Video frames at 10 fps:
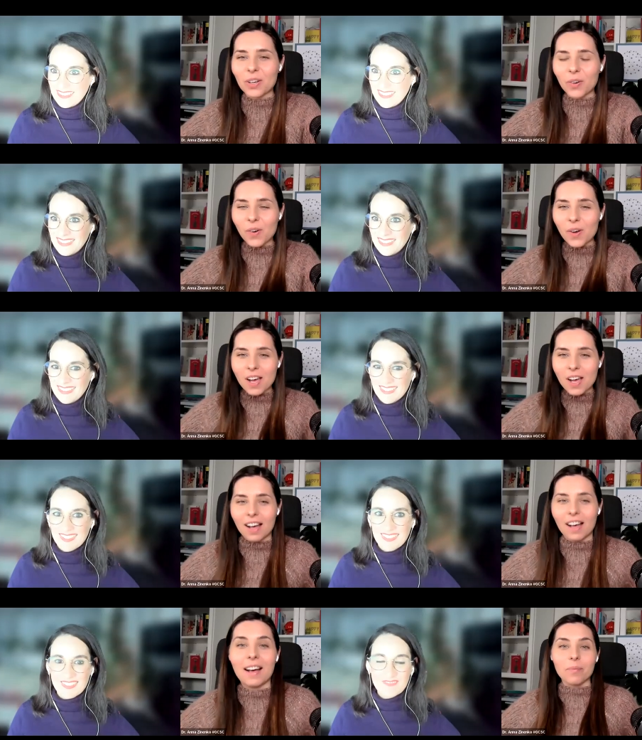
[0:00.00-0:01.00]
Speaker 1: So
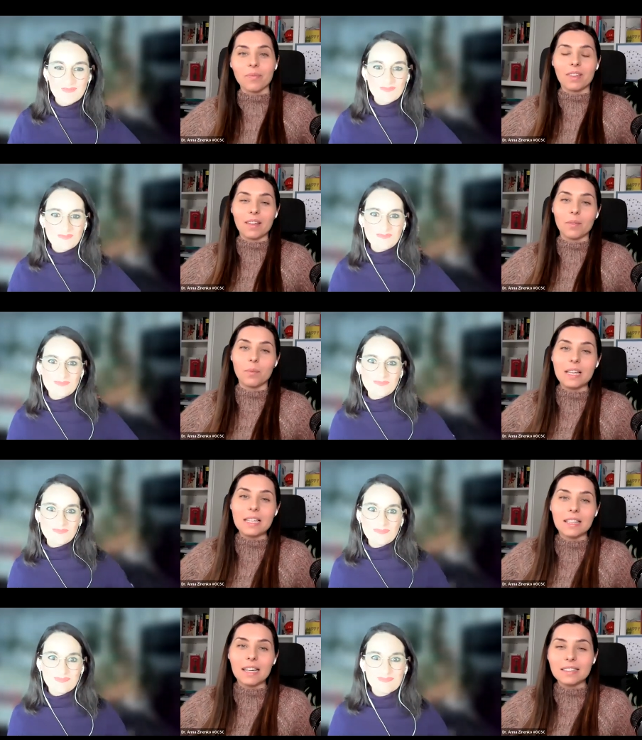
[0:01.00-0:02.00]
um, we
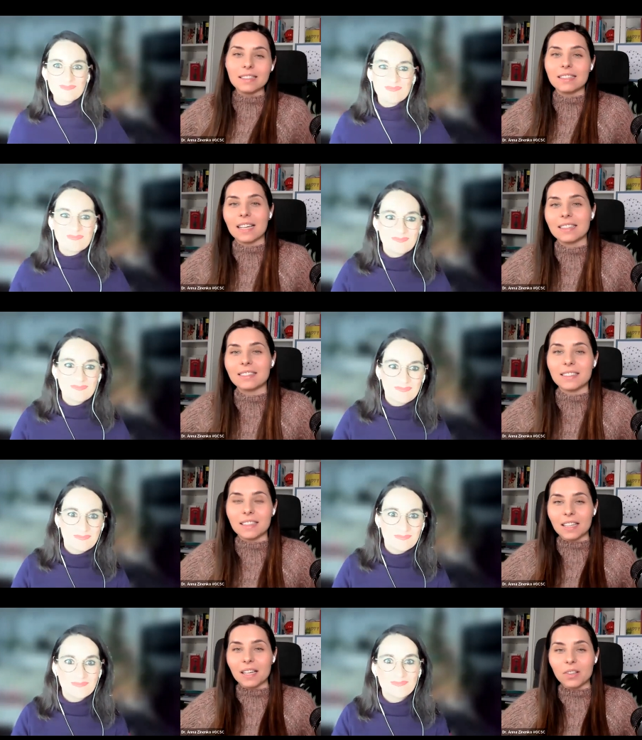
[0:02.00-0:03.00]
started as
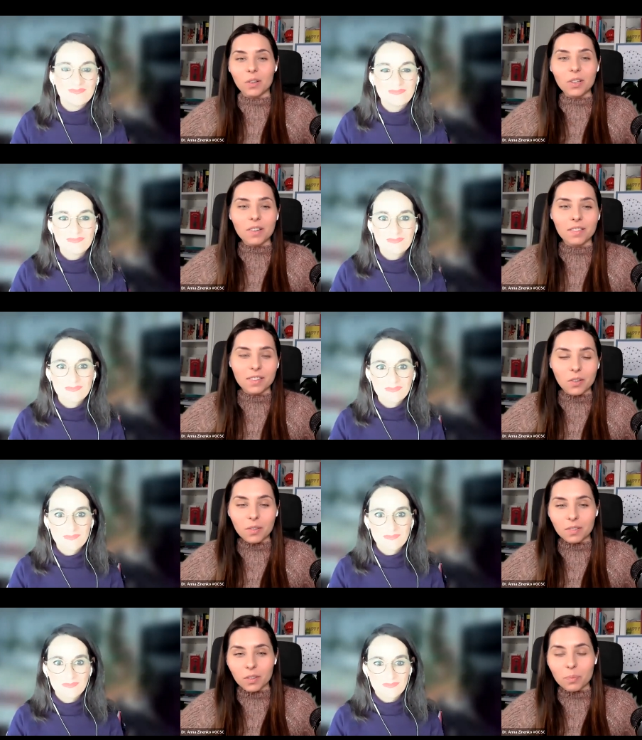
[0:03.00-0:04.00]
a
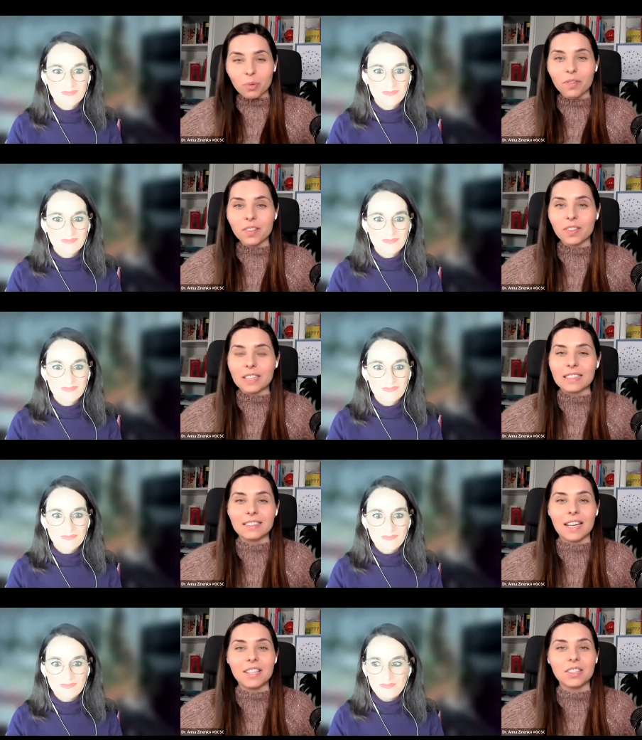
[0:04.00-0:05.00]
non-profit
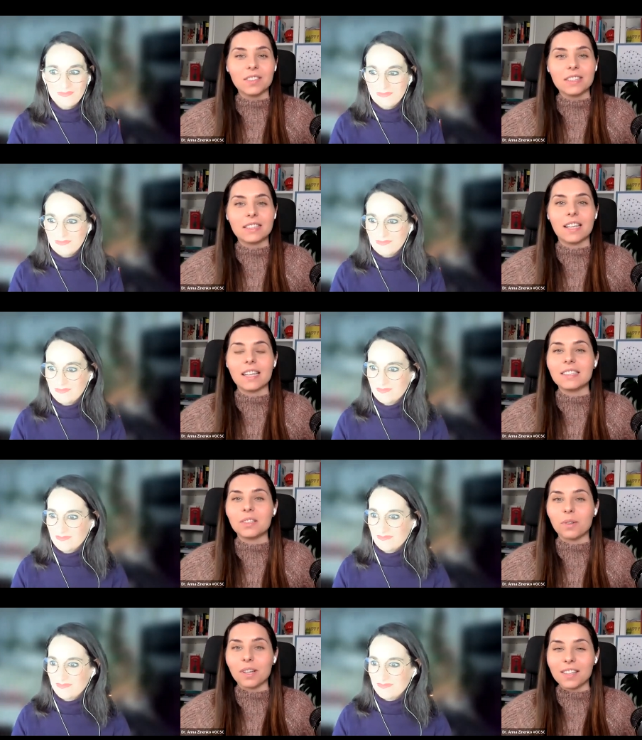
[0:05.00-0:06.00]
organization. We
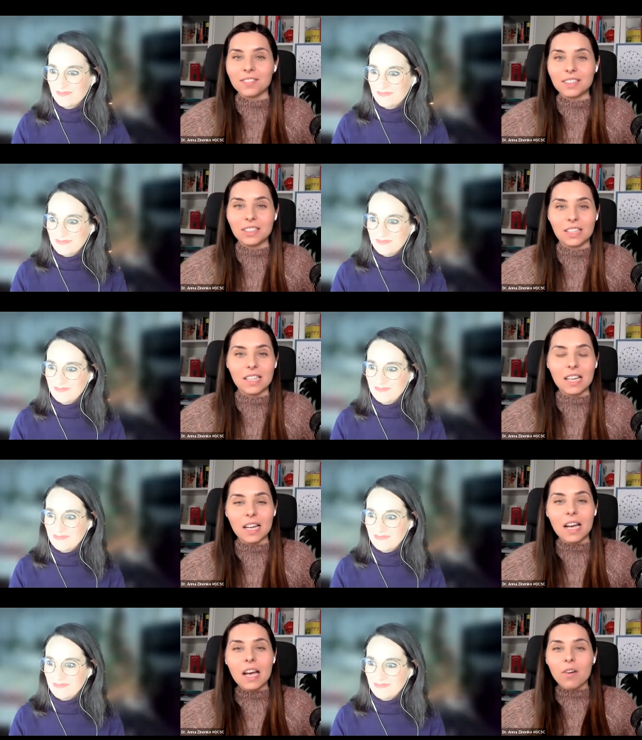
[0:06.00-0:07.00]
started working with
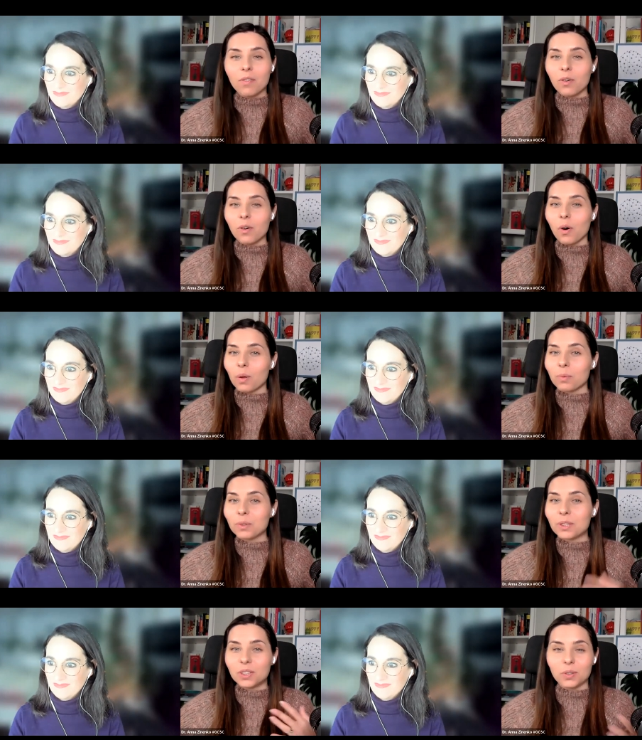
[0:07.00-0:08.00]
Genially for
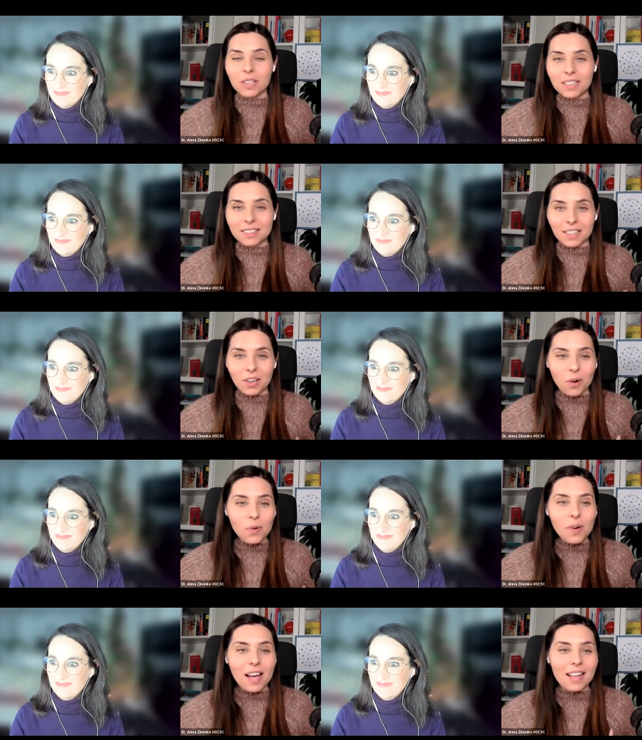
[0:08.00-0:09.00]
almost two years
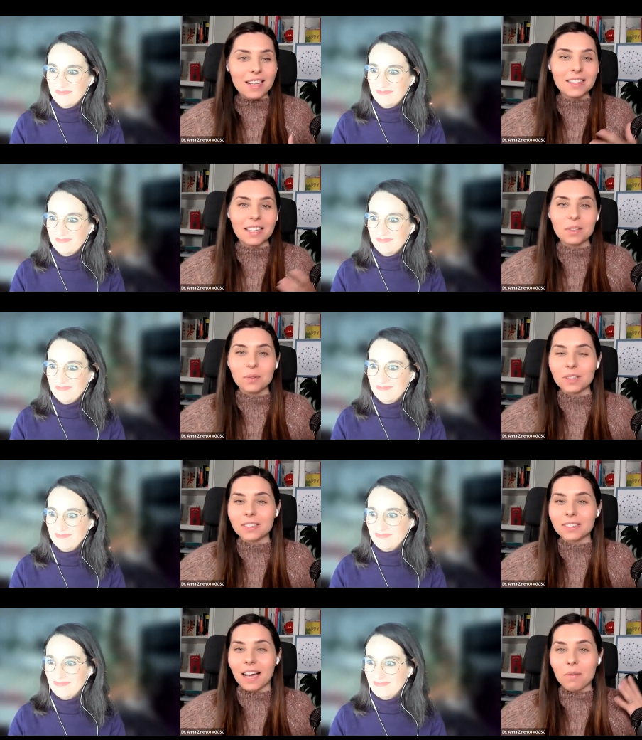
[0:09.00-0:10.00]
ago, and it
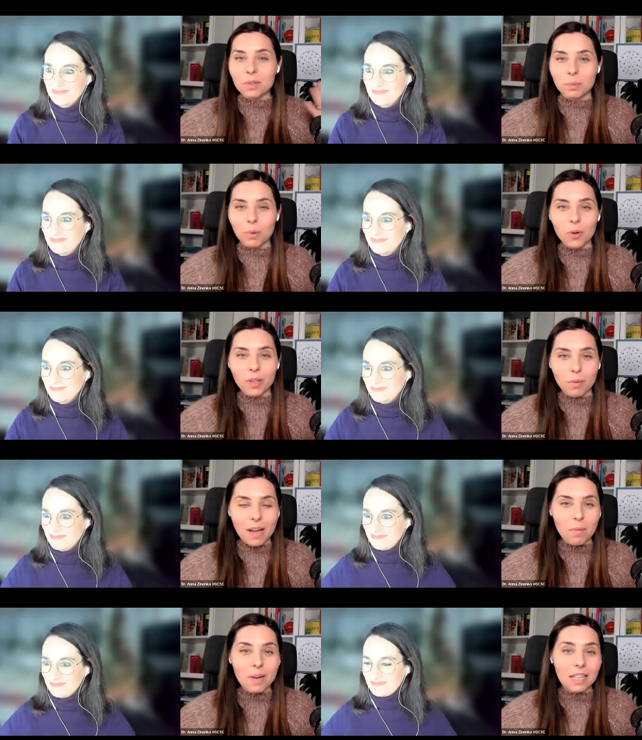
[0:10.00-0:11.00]
was I was blown
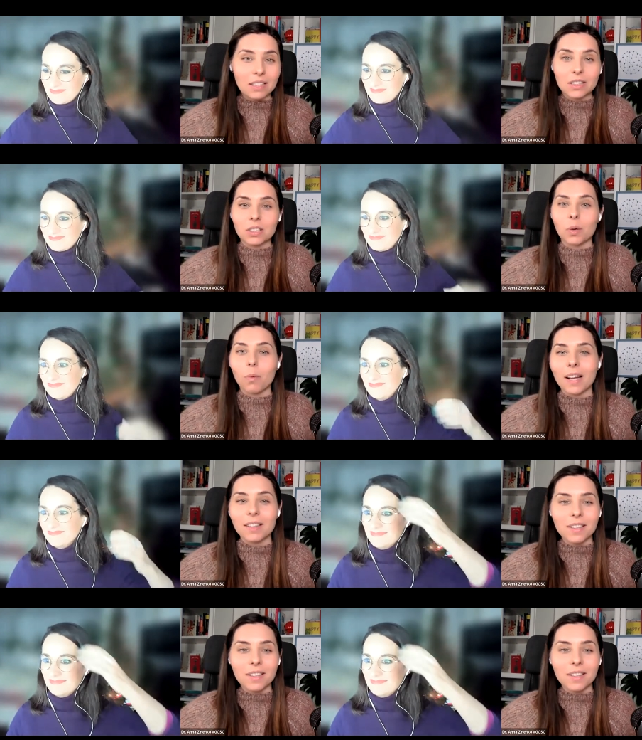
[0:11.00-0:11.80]
away when I just saw one